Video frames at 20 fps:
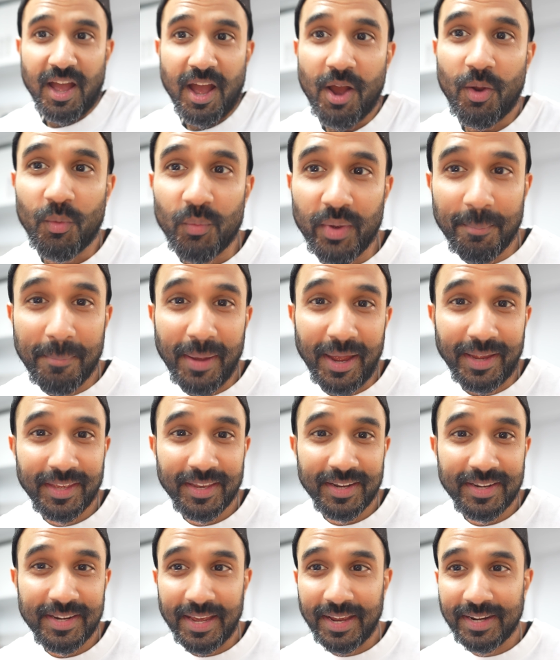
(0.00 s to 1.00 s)
we're back
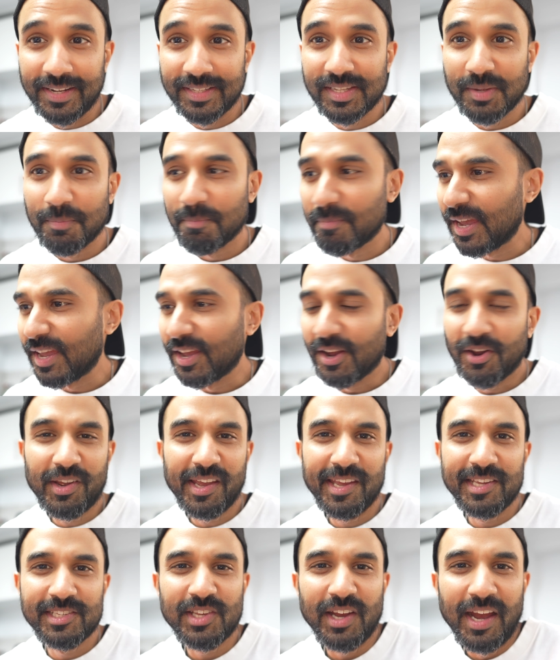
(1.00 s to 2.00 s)
in the editing bay.
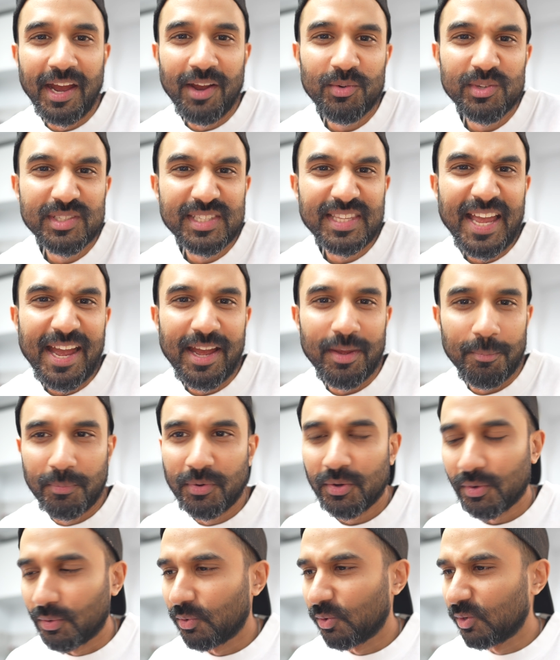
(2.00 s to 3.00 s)
Okay, so how was that
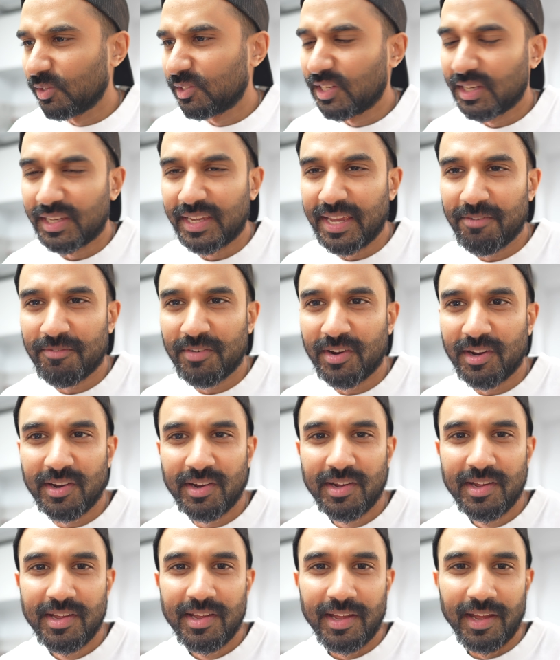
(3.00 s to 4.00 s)
put all together?